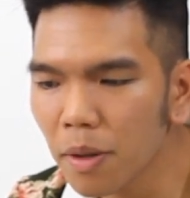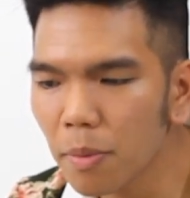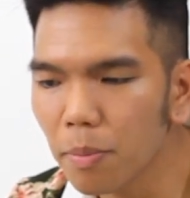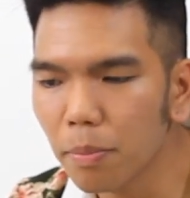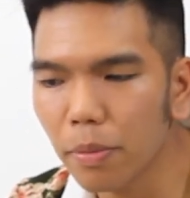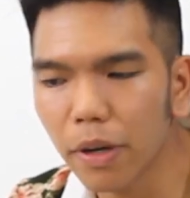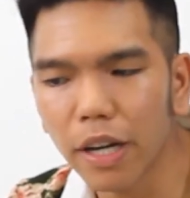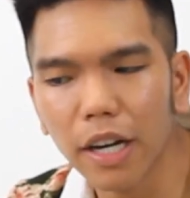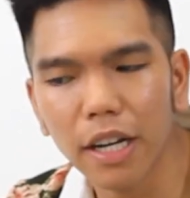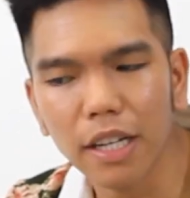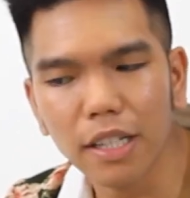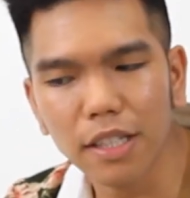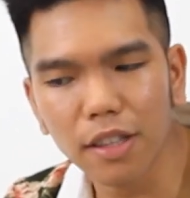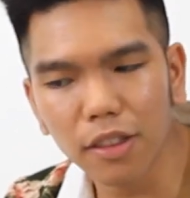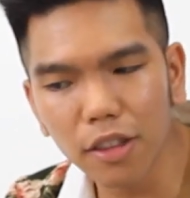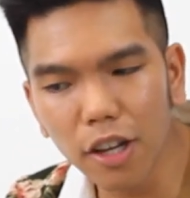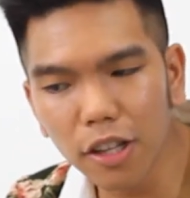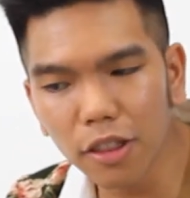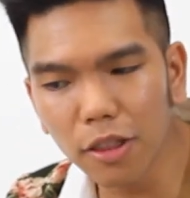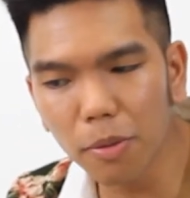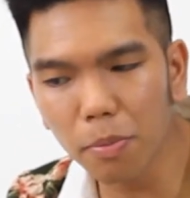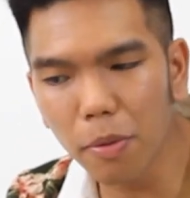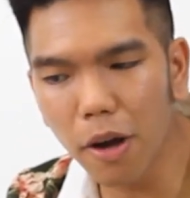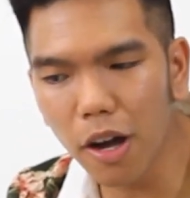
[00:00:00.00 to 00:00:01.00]
But I
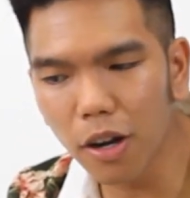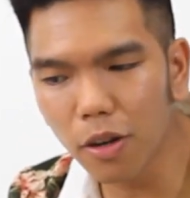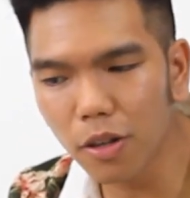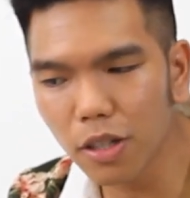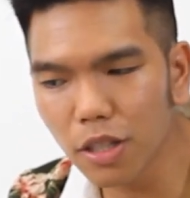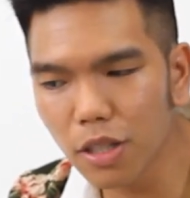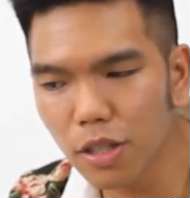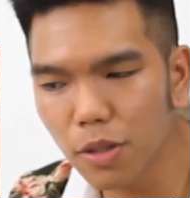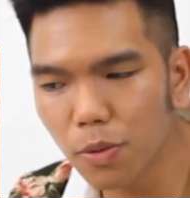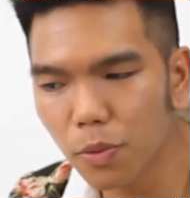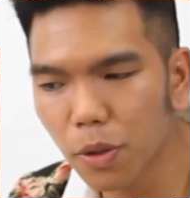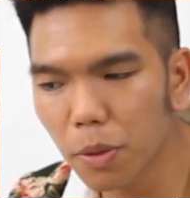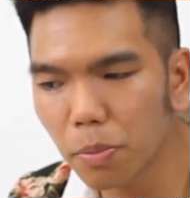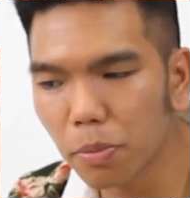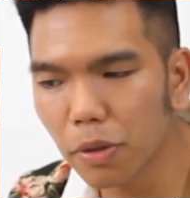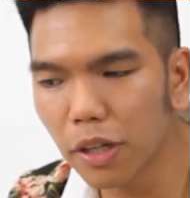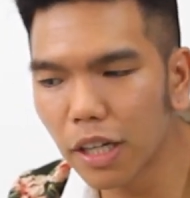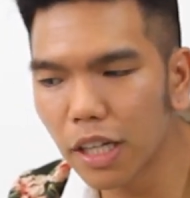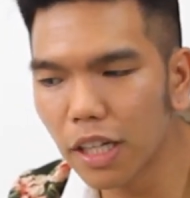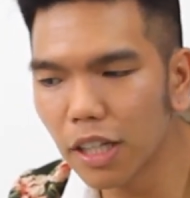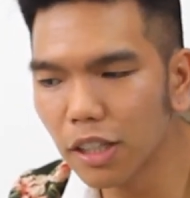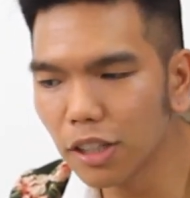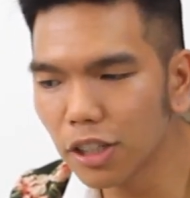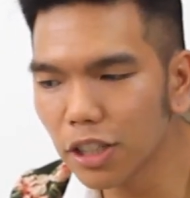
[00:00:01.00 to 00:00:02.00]
thought the pockets were
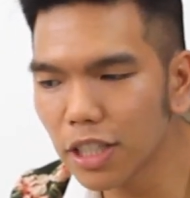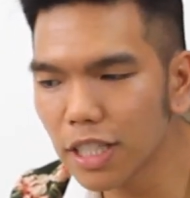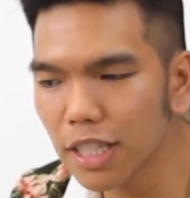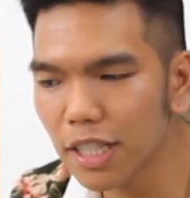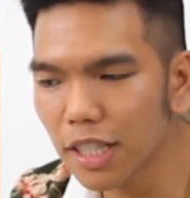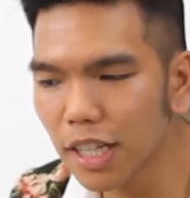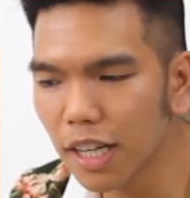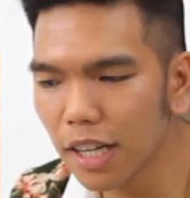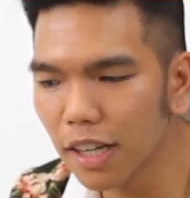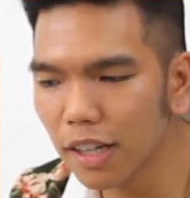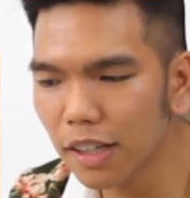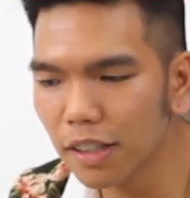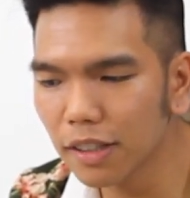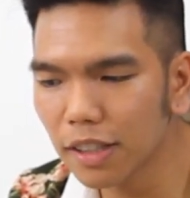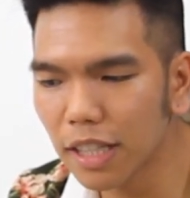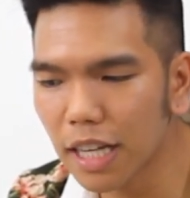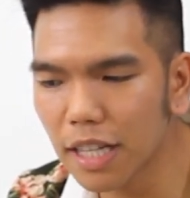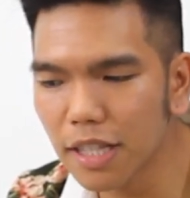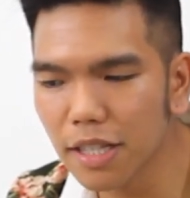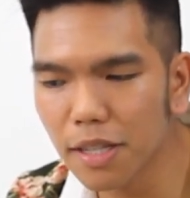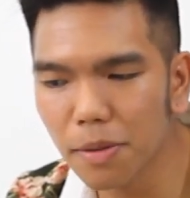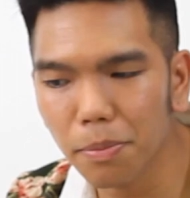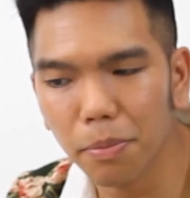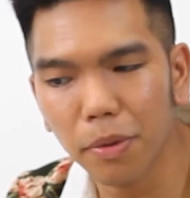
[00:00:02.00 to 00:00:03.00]
pretty interesting.
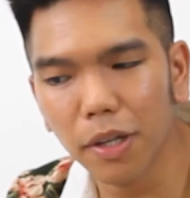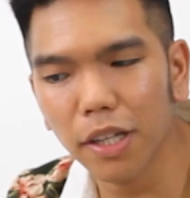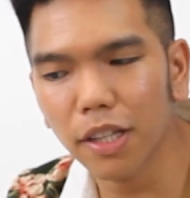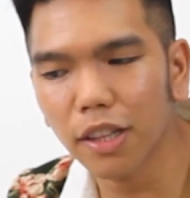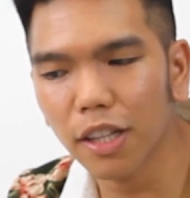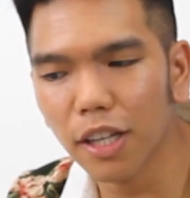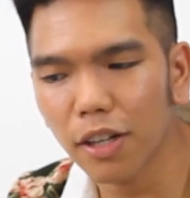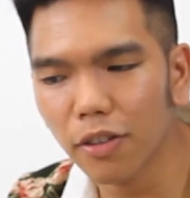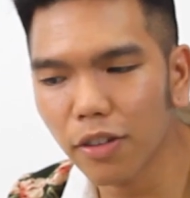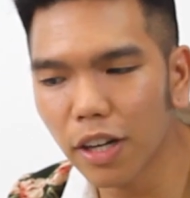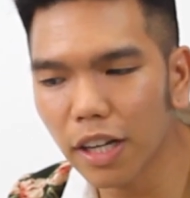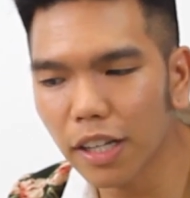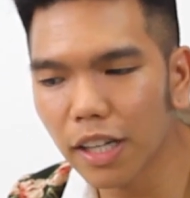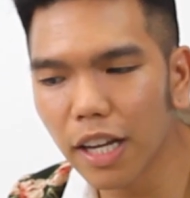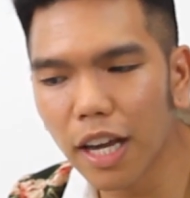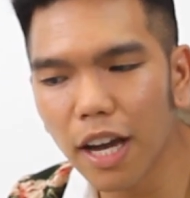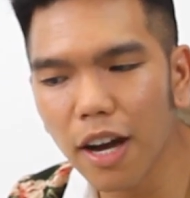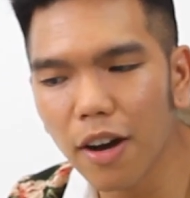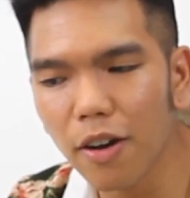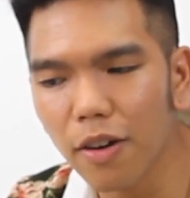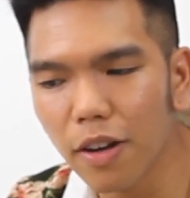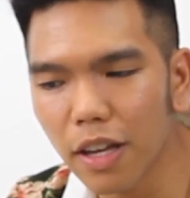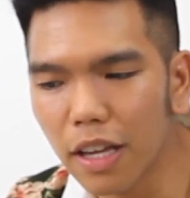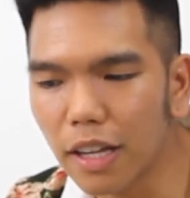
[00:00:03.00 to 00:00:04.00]
That's a big thing right
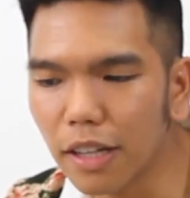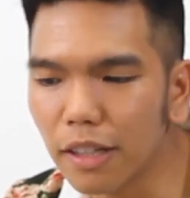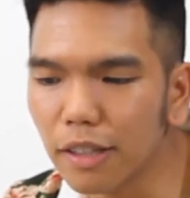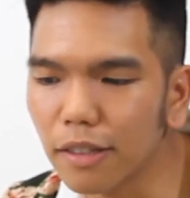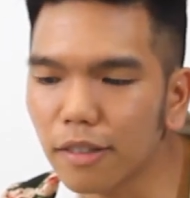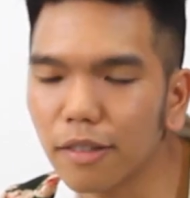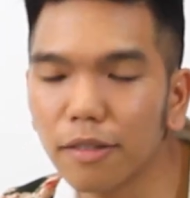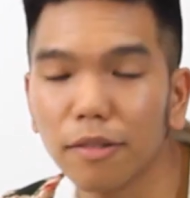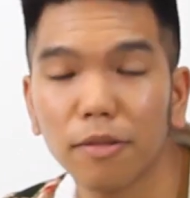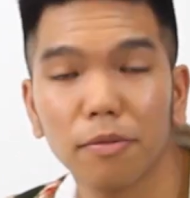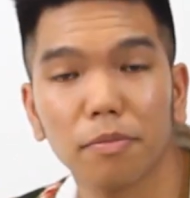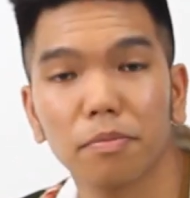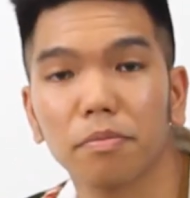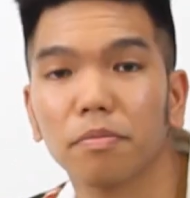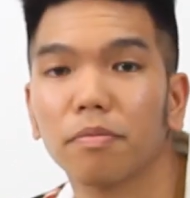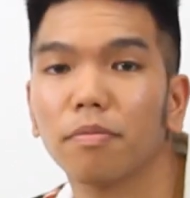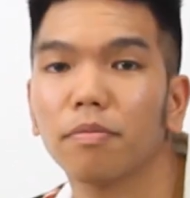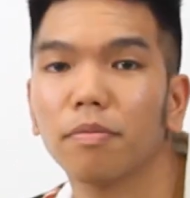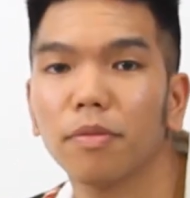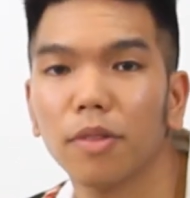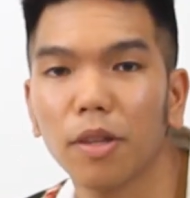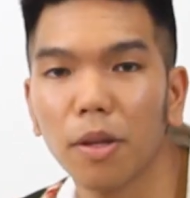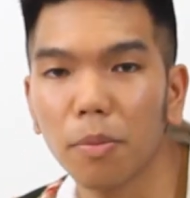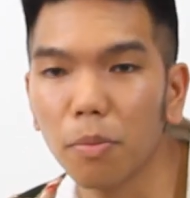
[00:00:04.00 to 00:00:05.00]
now, and
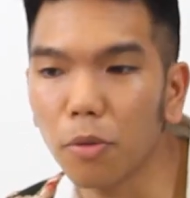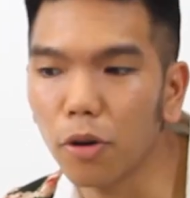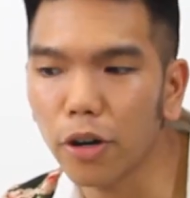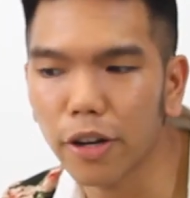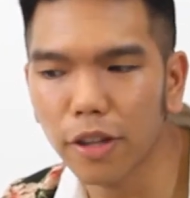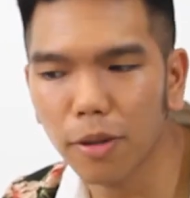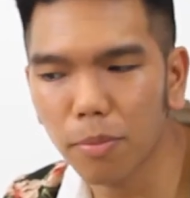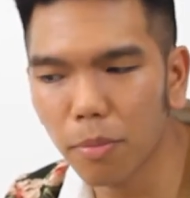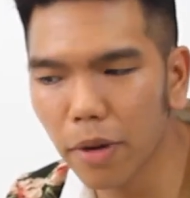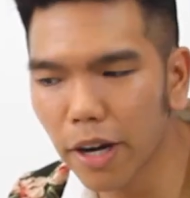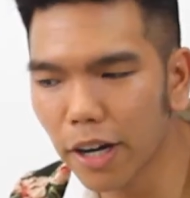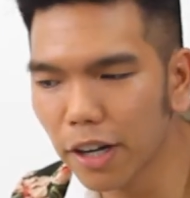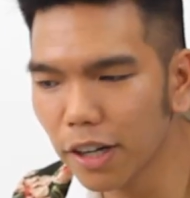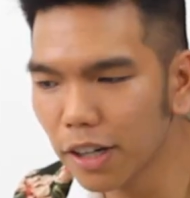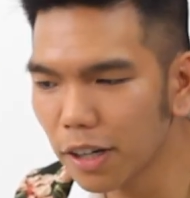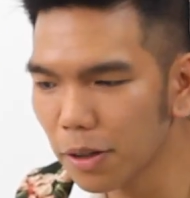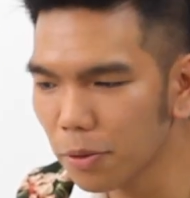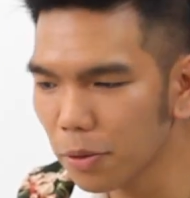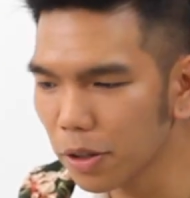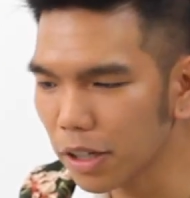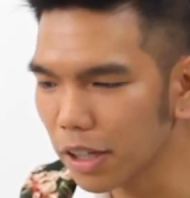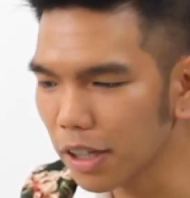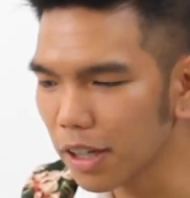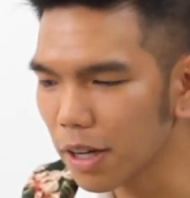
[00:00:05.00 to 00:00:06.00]
the more the merrier
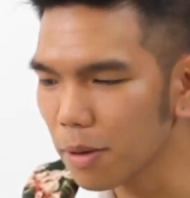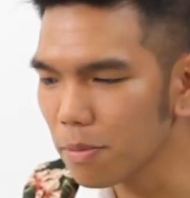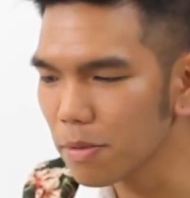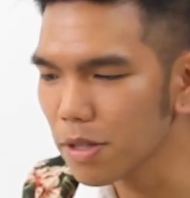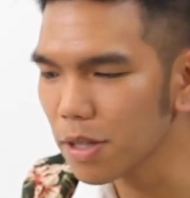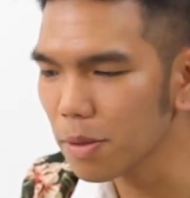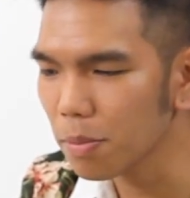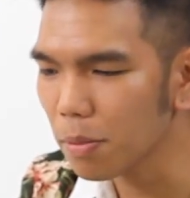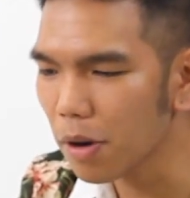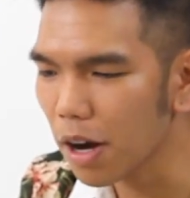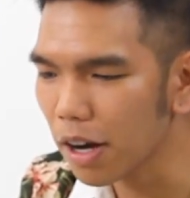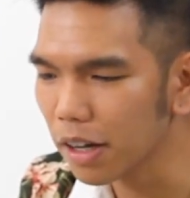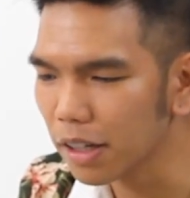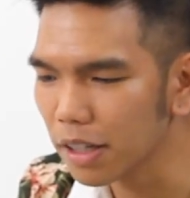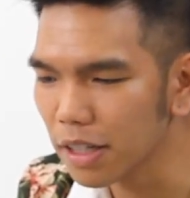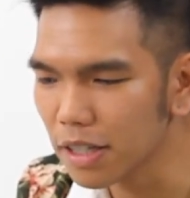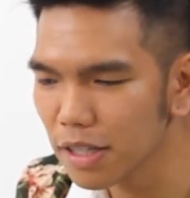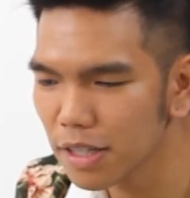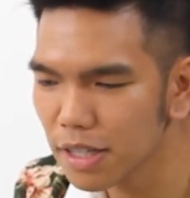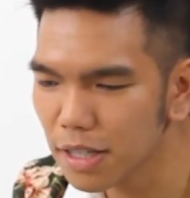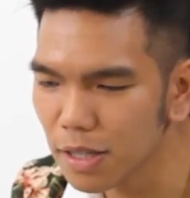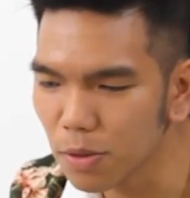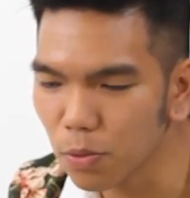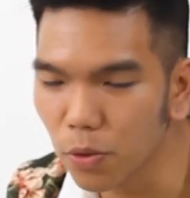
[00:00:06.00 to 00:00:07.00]
when it comes to
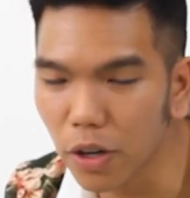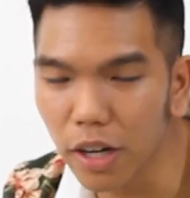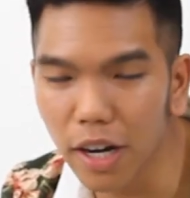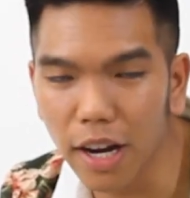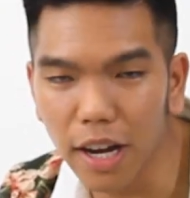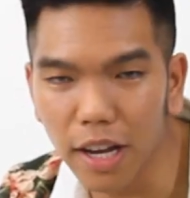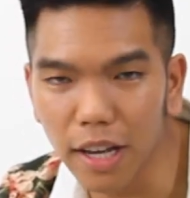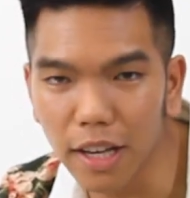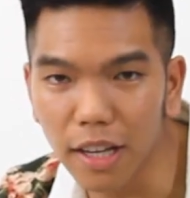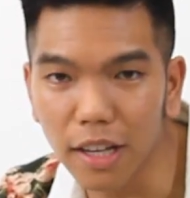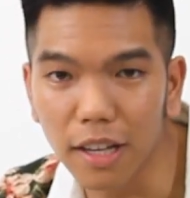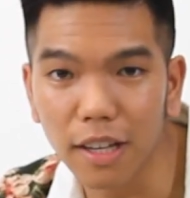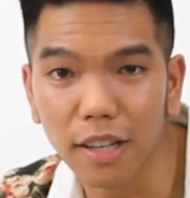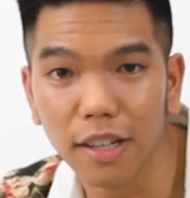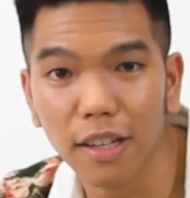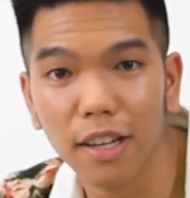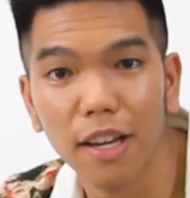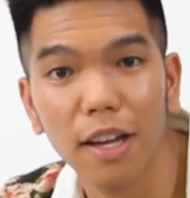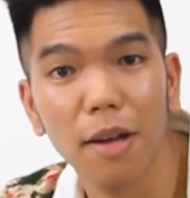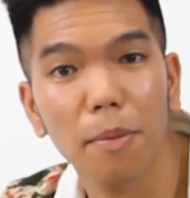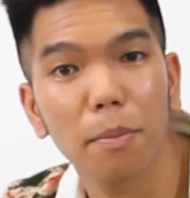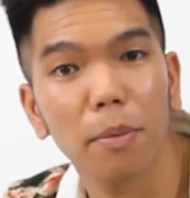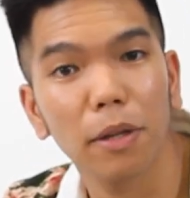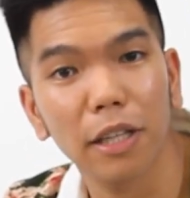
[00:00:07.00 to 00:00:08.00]
pockets is what I
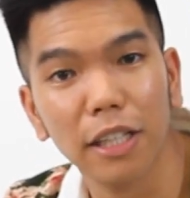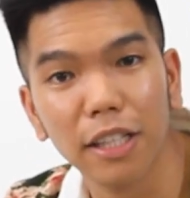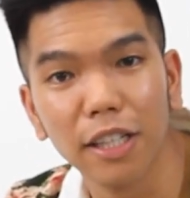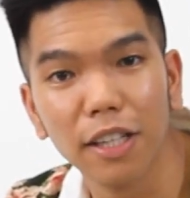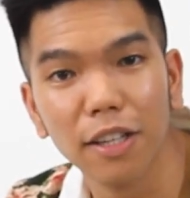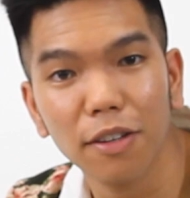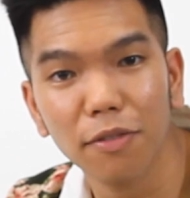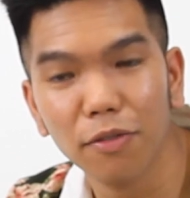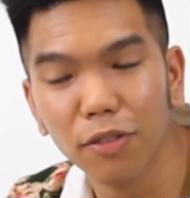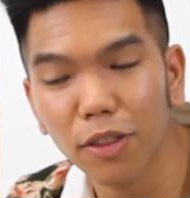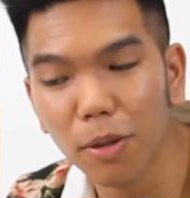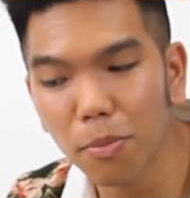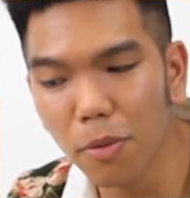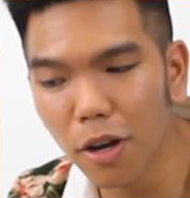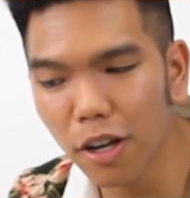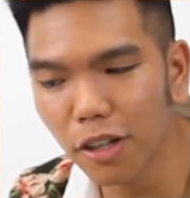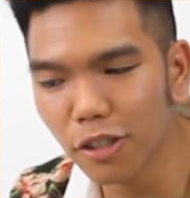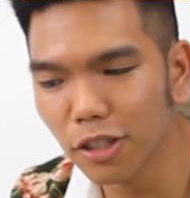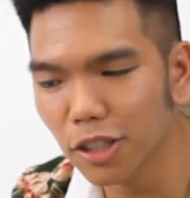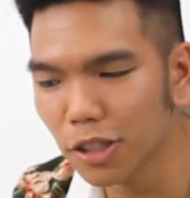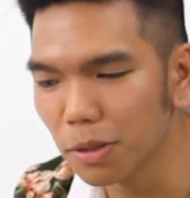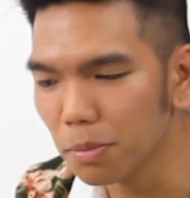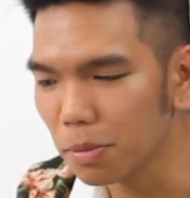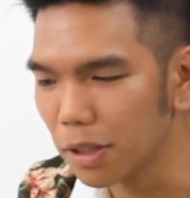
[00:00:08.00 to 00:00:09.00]
believe the motto
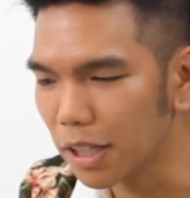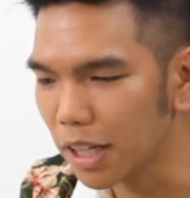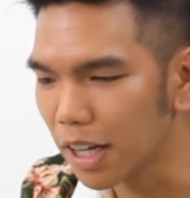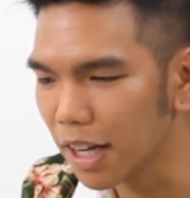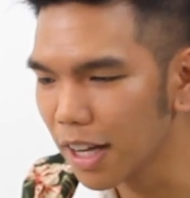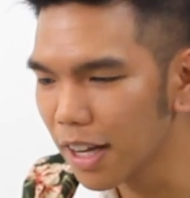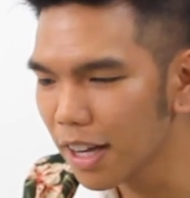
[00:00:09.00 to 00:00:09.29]
should be.